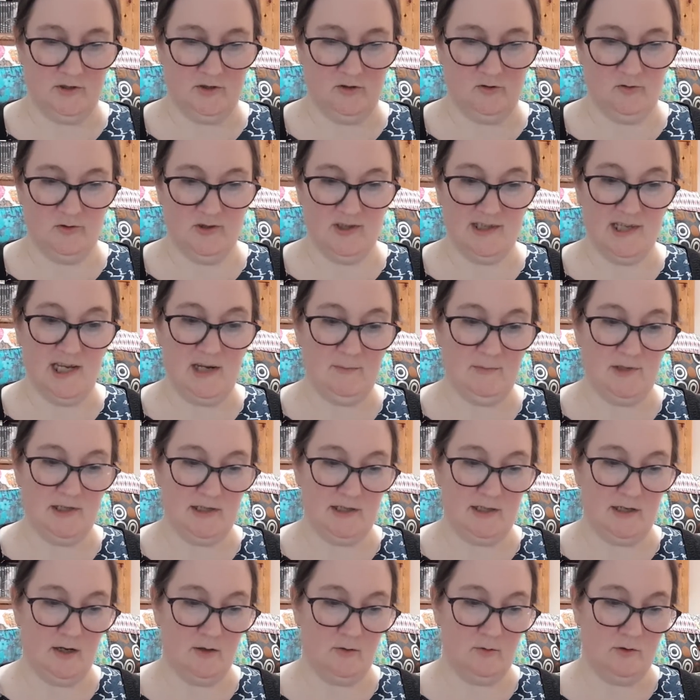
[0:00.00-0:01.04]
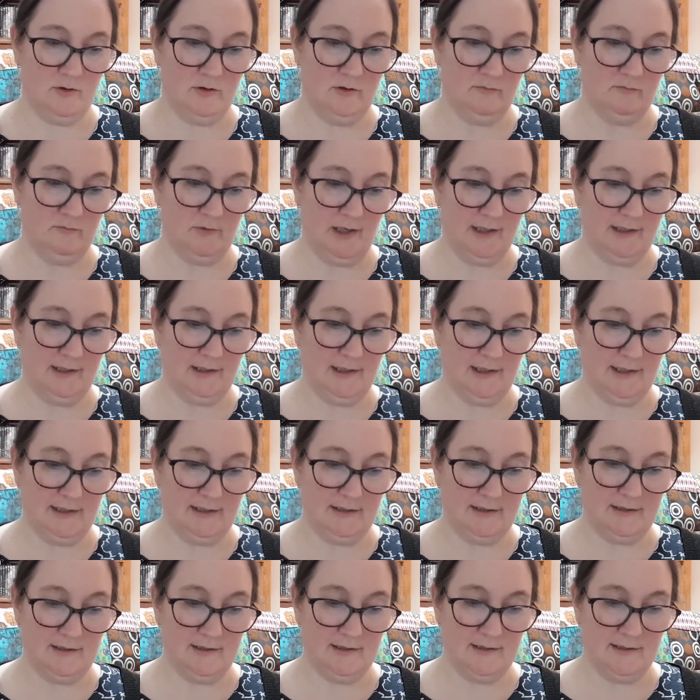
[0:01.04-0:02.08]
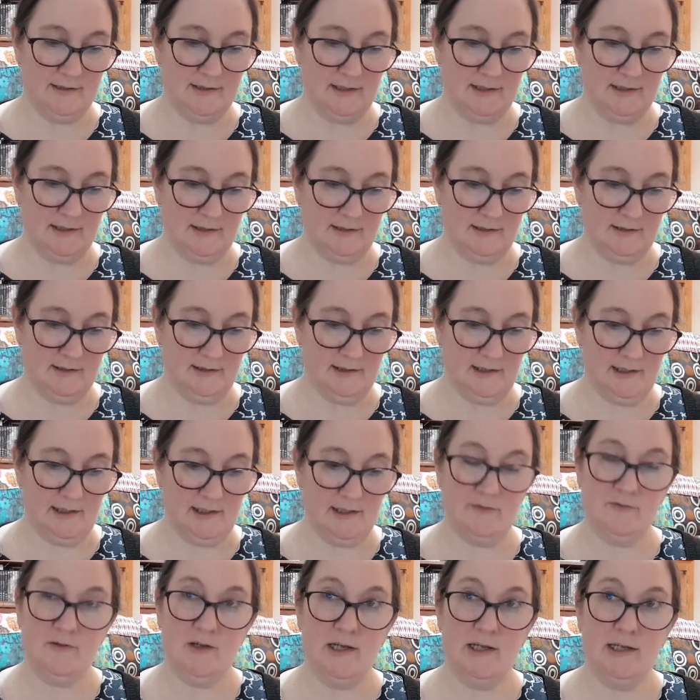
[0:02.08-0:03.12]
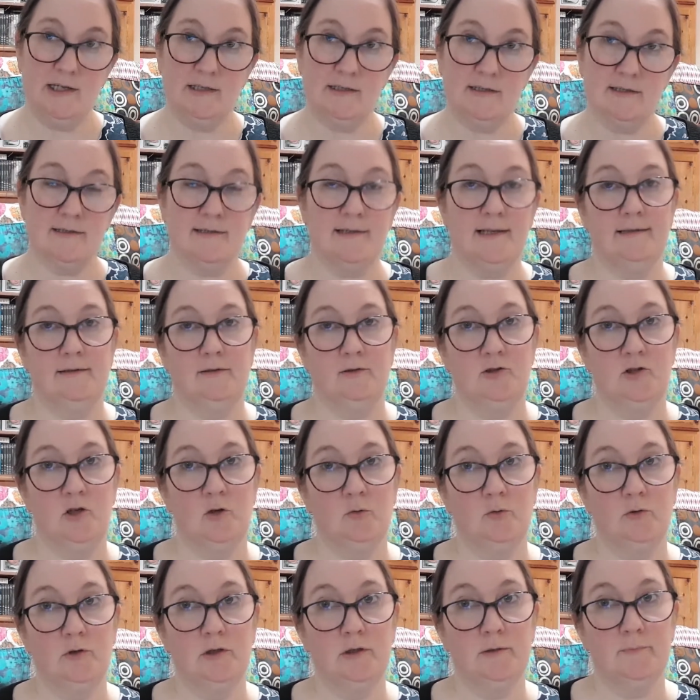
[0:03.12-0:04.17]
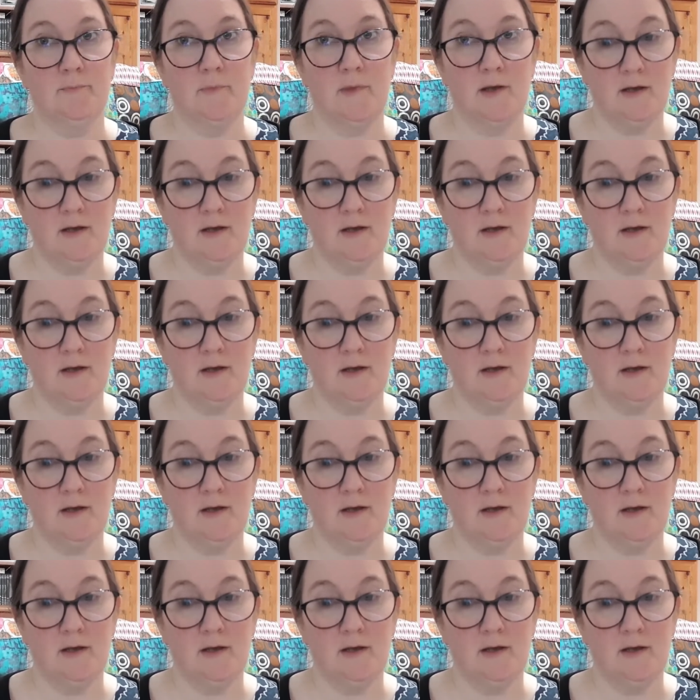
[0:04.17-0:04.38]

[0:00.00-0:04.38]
You've got the seamless yoke, raglan, set-in sleeve and saddle shoulder.